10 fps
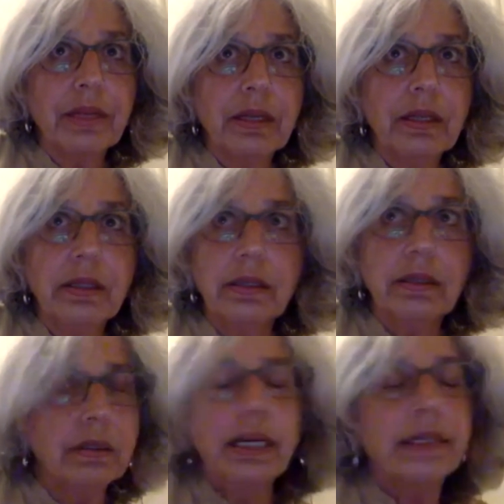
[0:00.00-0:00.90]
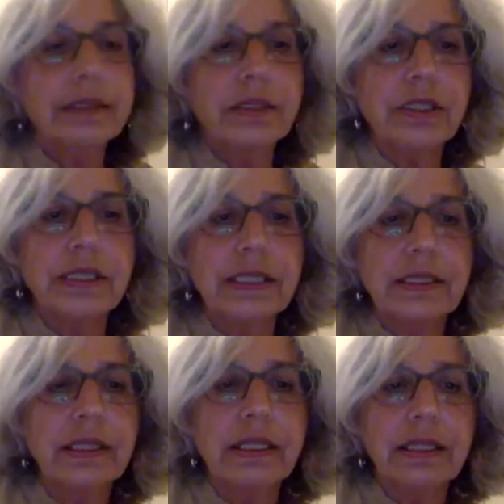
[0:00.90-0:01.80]

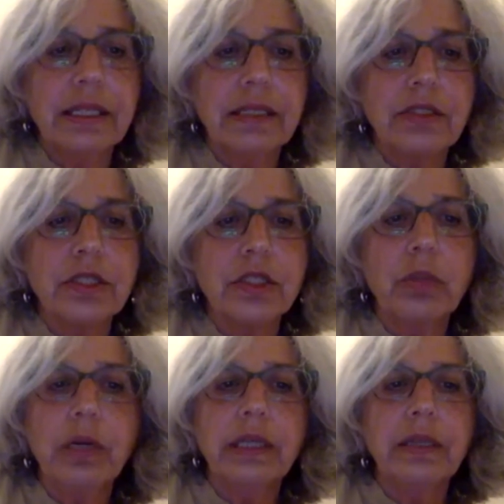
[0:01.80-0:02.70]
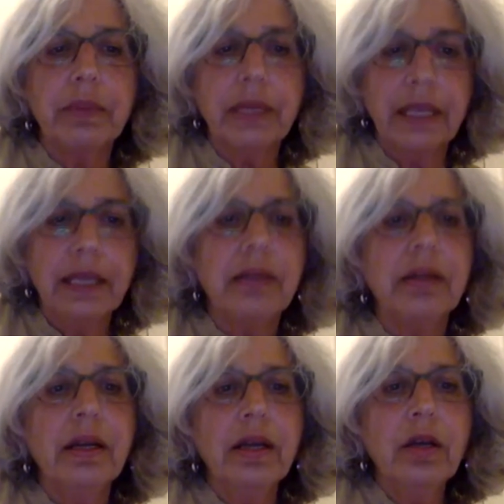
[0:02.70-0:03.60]
it's just going to wind up, again,
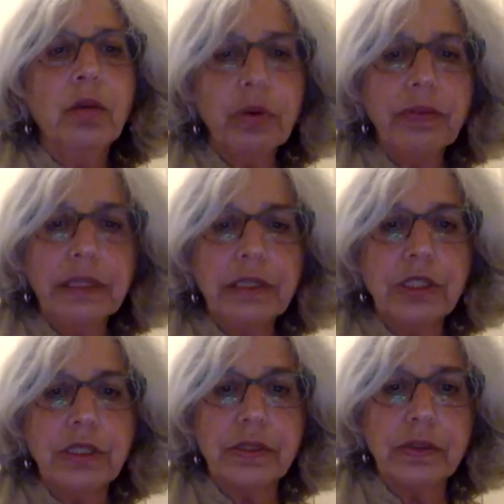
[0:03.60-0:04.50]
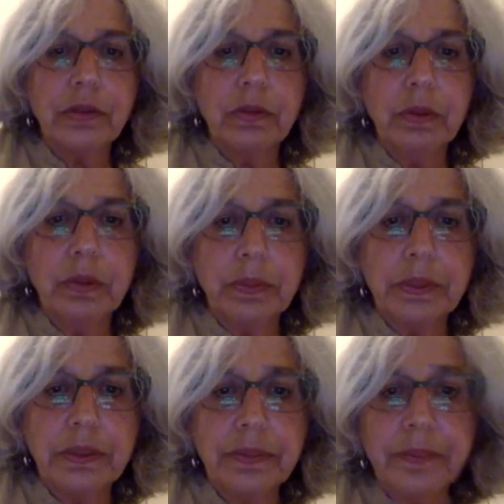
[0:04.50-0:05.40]
privileging certain
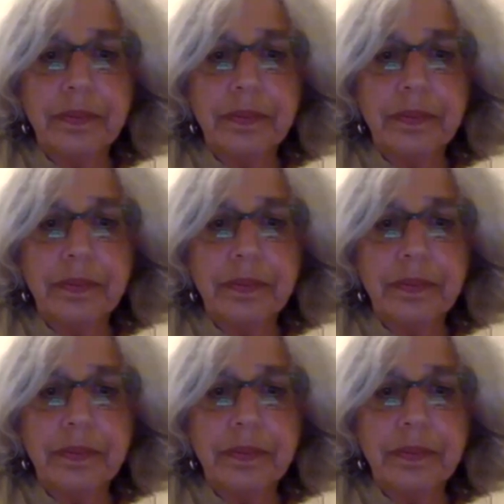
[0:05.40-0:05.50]
groups.